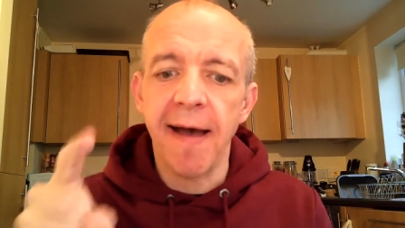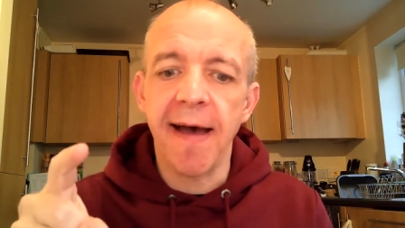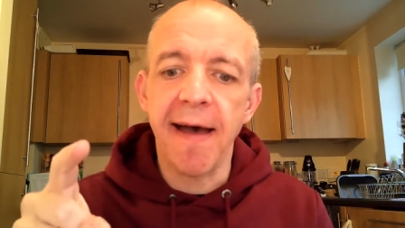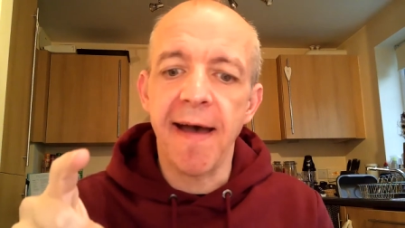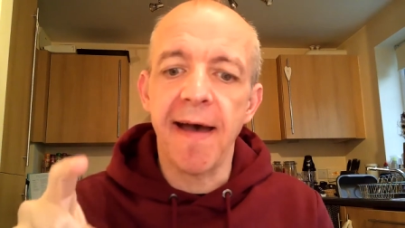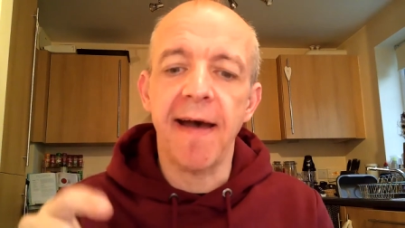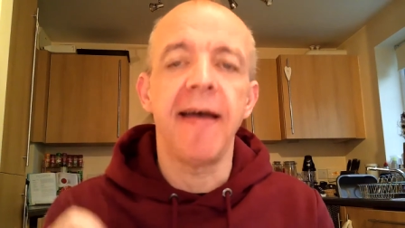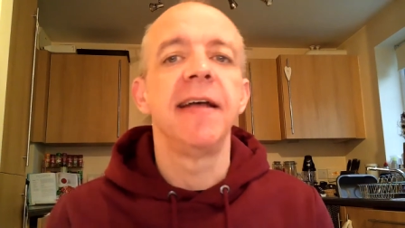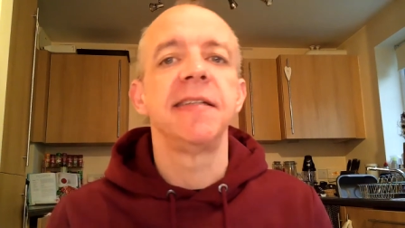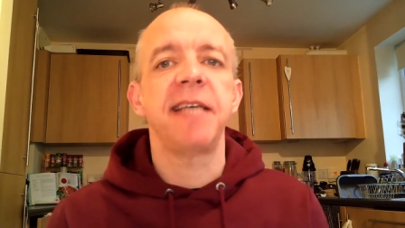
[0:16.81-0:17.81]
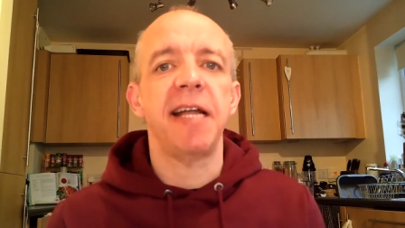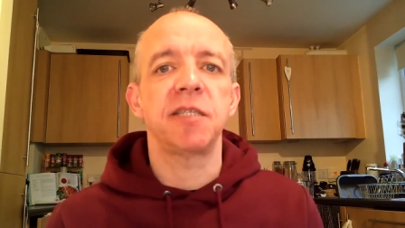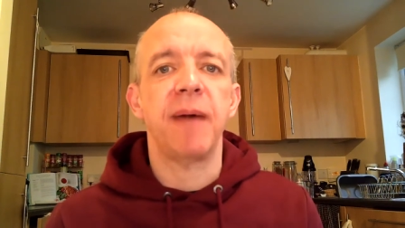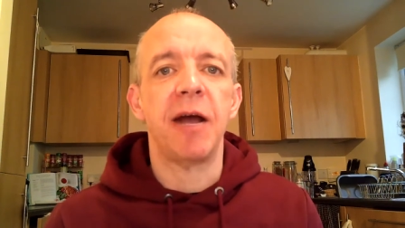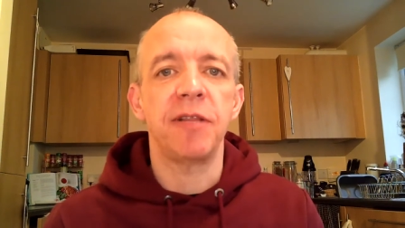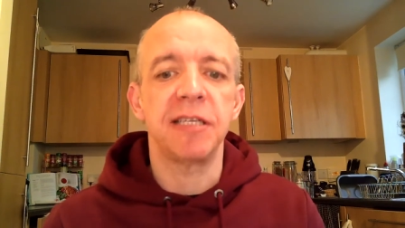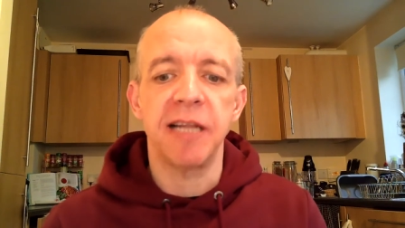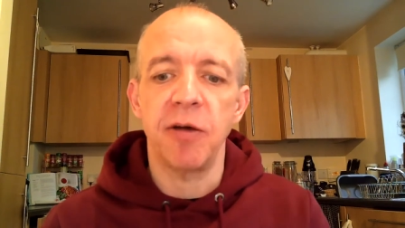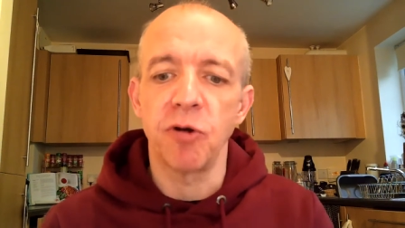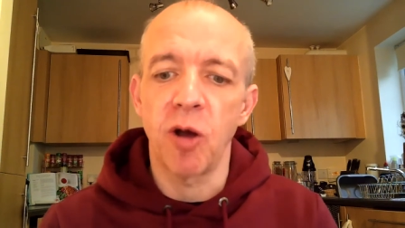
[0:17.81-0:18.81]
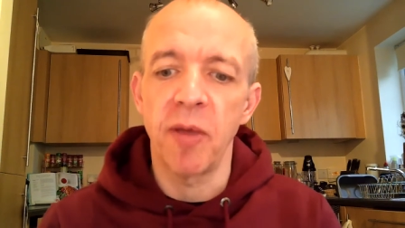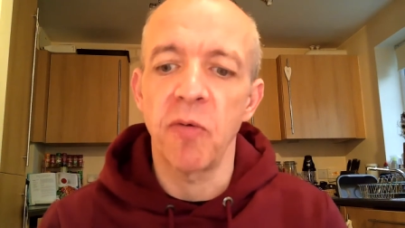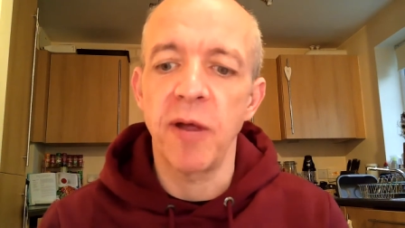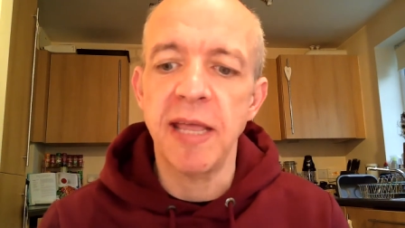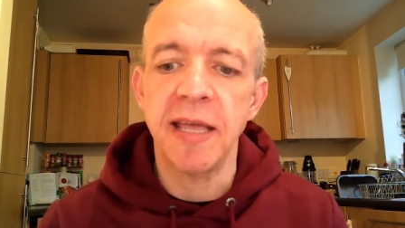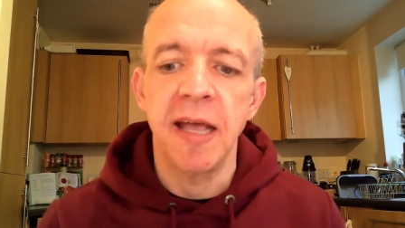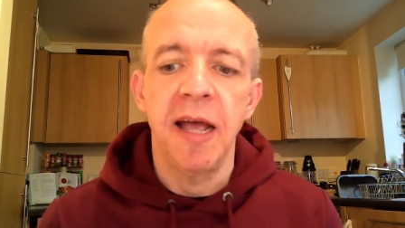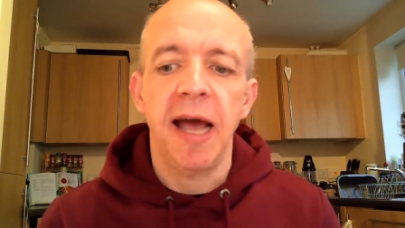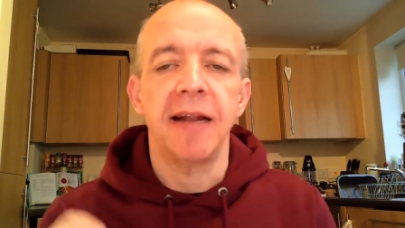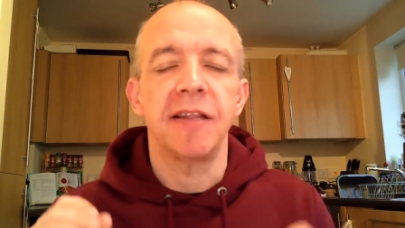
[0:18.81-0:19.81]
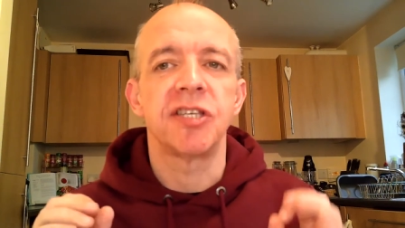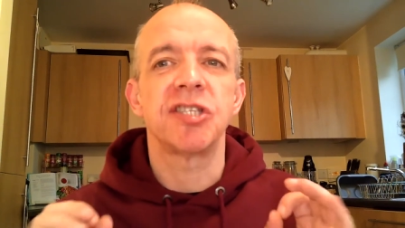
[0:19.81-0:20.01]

Ah, Ted's back with his little knob of the week, and